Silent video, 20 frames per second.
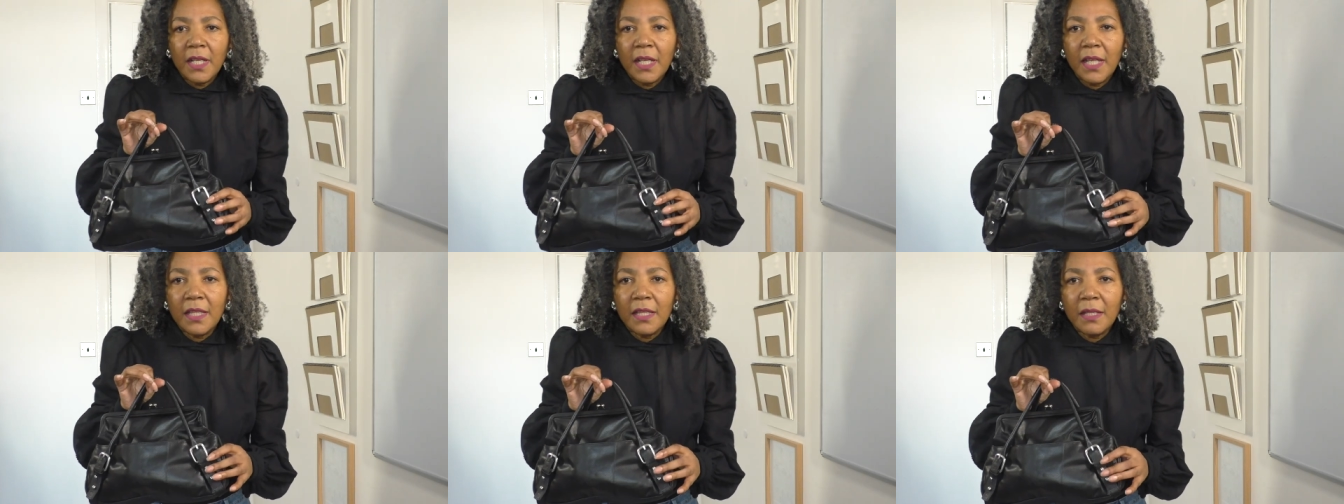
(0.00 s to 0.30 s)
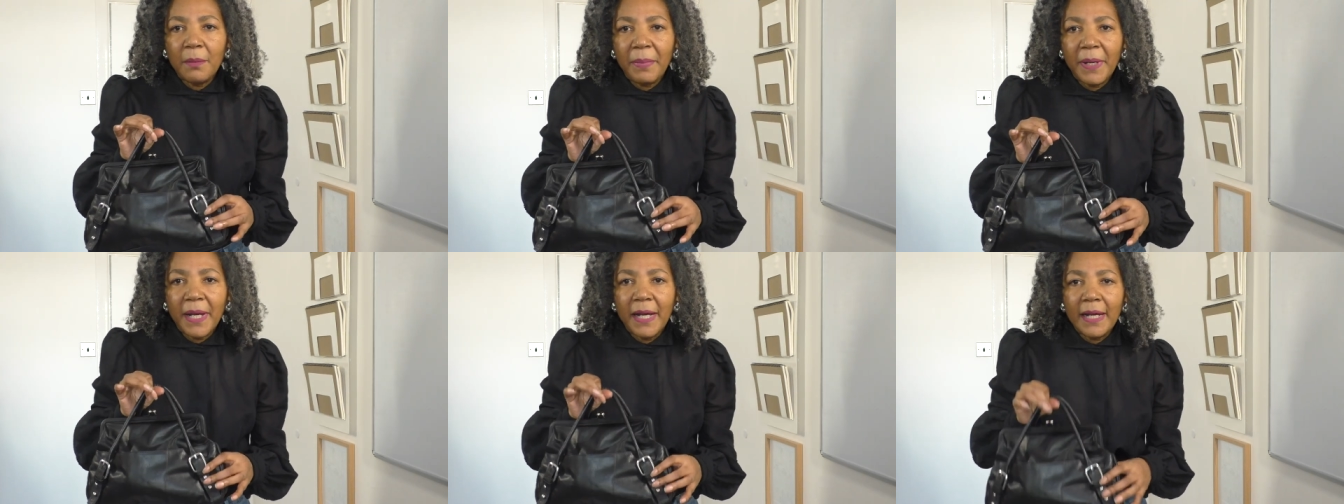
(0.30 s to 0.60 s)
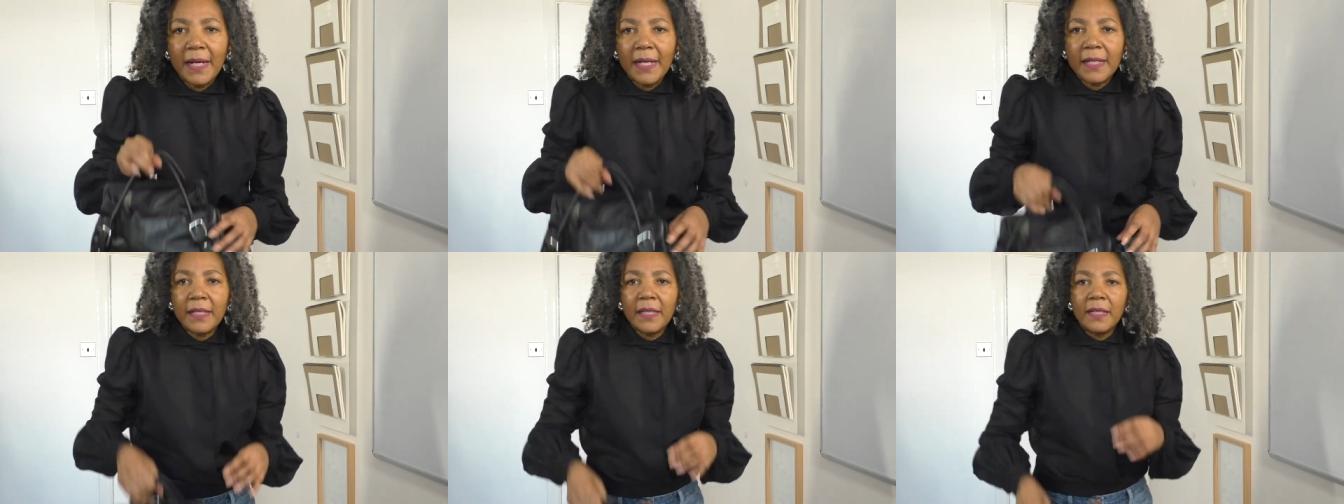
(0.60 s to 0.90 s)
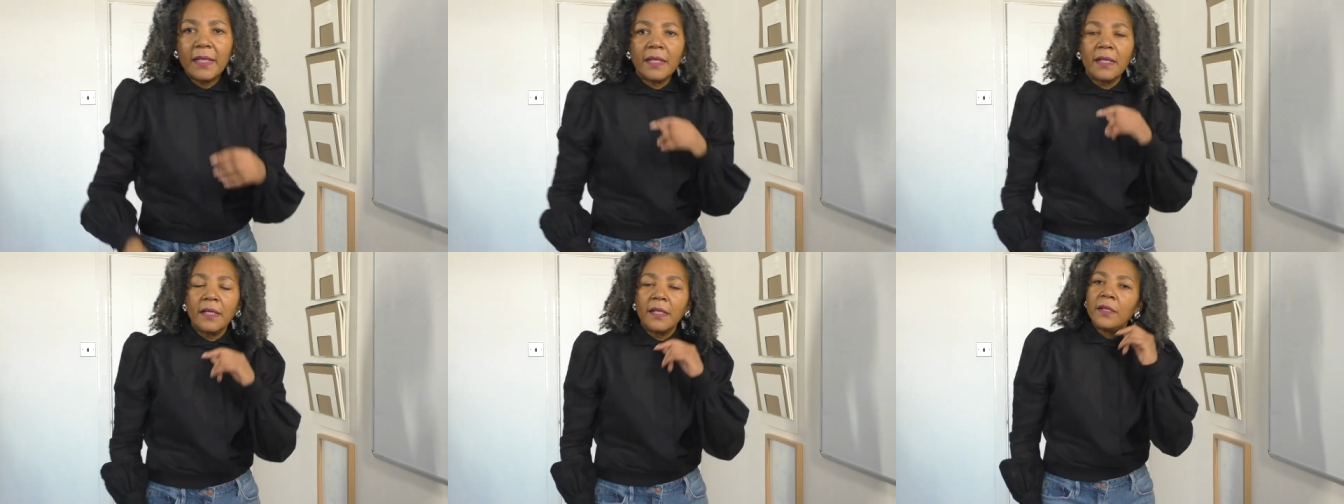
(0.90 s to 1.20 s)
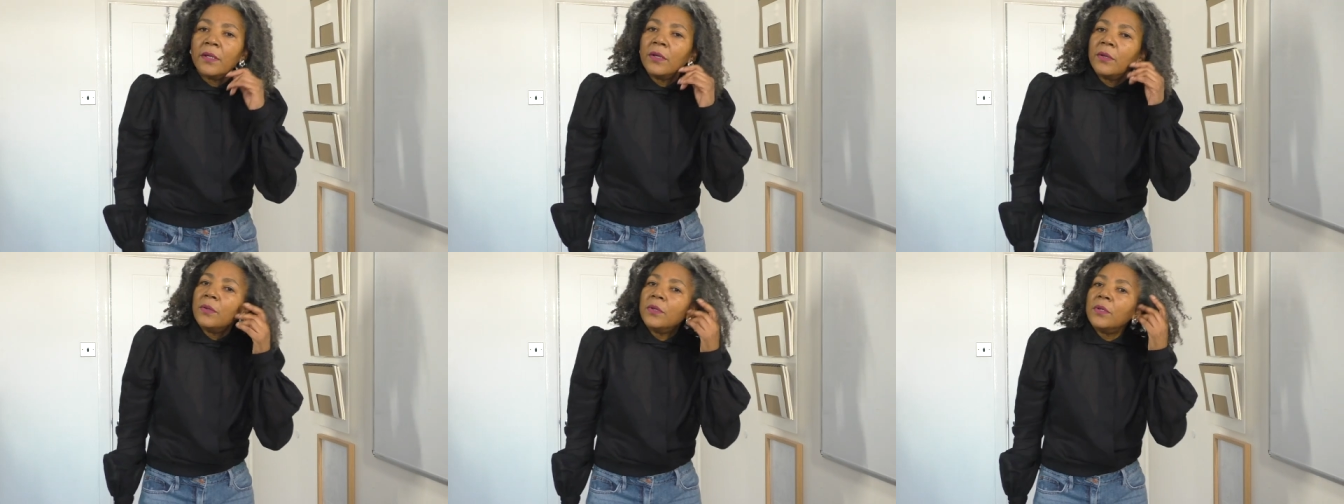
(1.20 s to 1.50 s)
in the bag
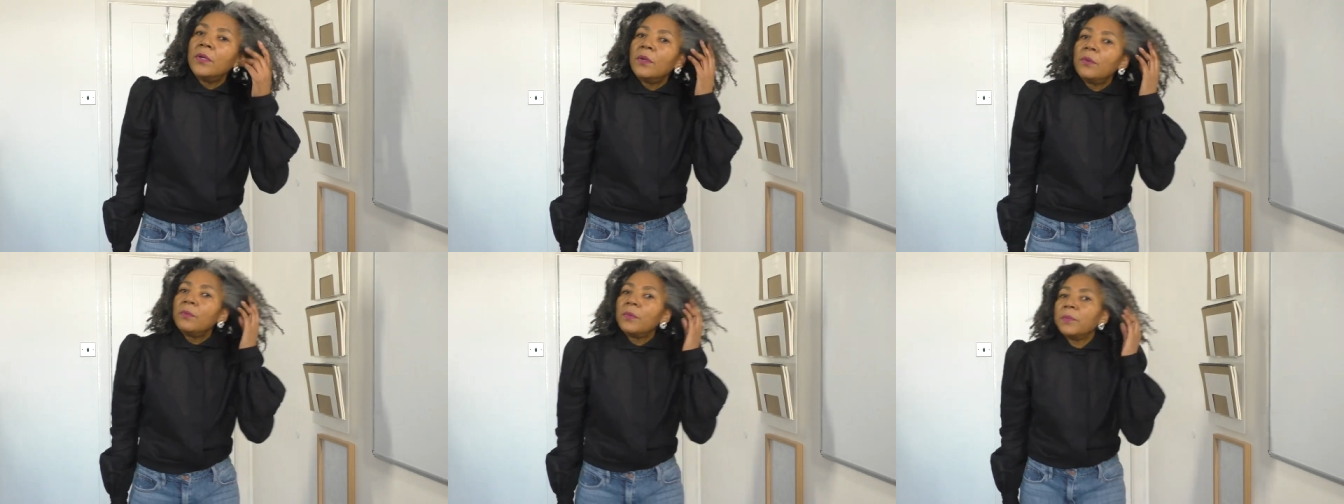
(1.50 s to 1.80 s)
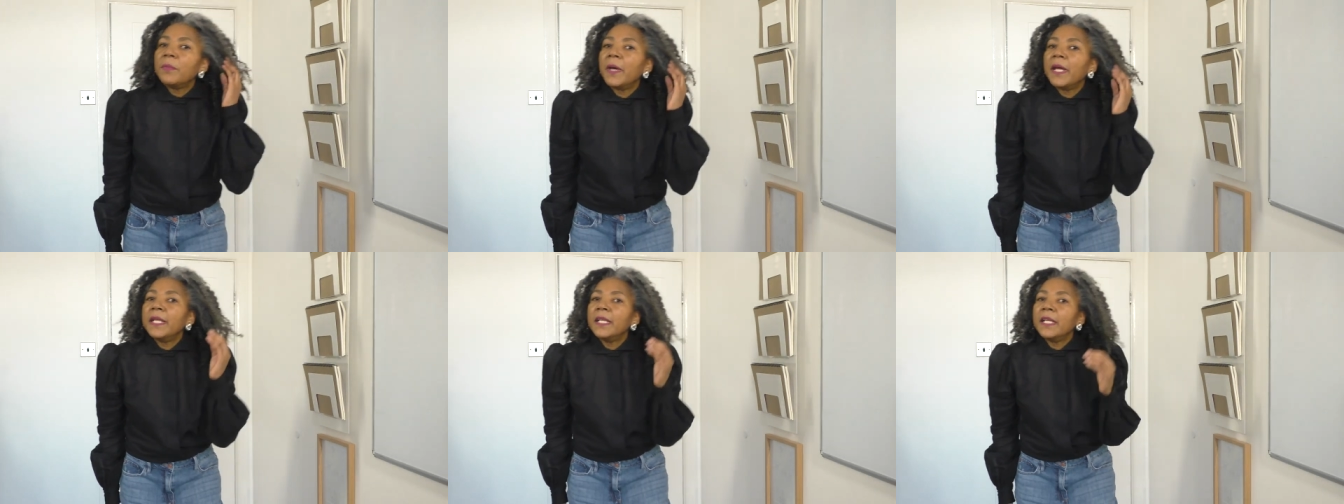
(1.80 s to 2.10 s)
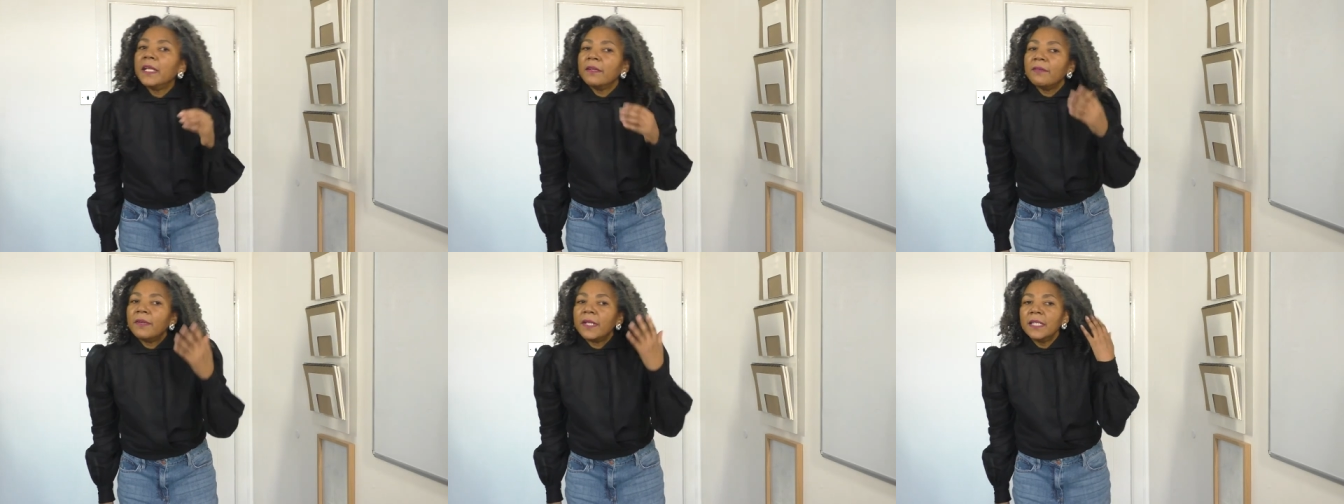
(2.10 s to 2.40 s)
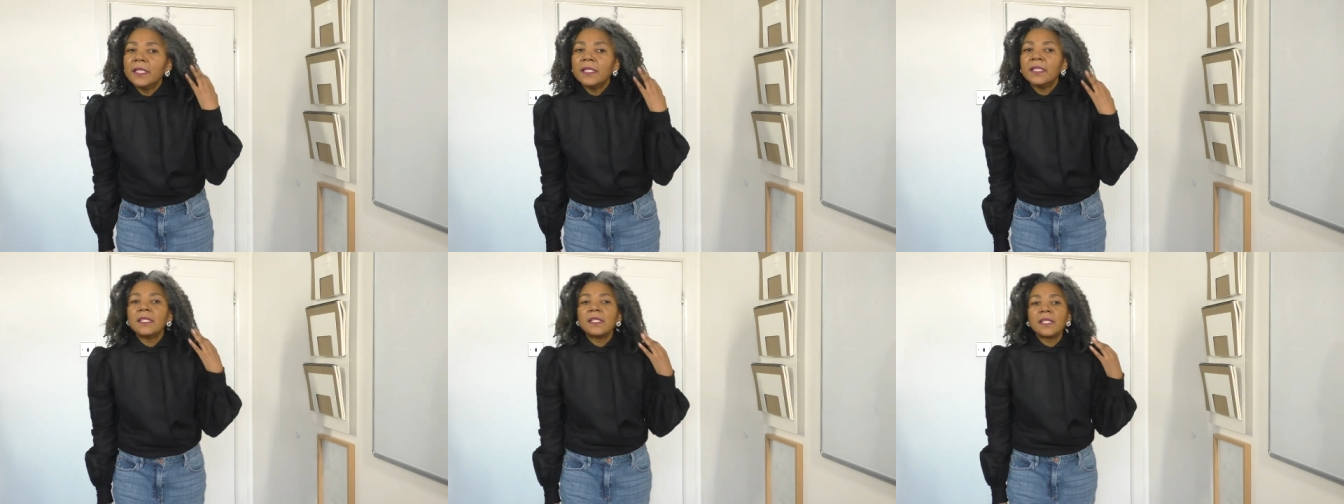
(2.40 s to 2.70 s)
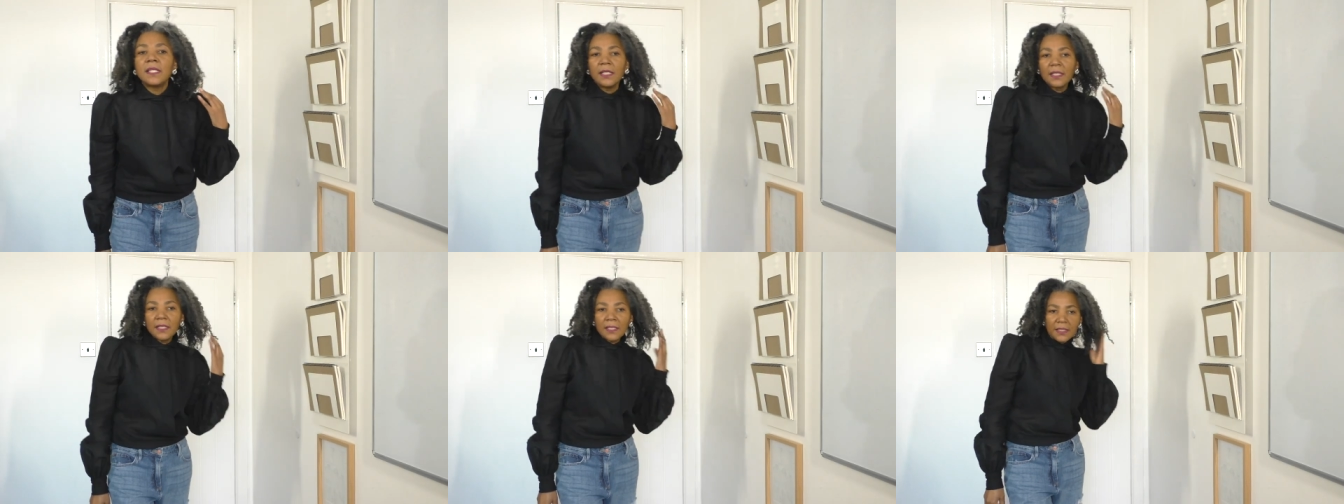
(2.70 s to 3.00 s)
with my
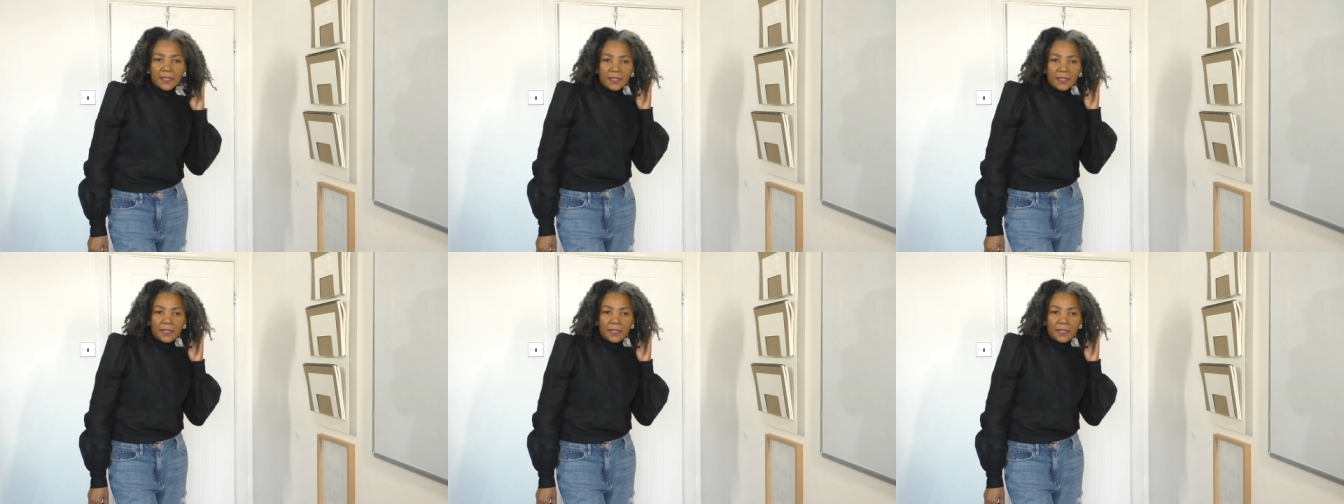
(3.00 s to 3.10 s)
earrings.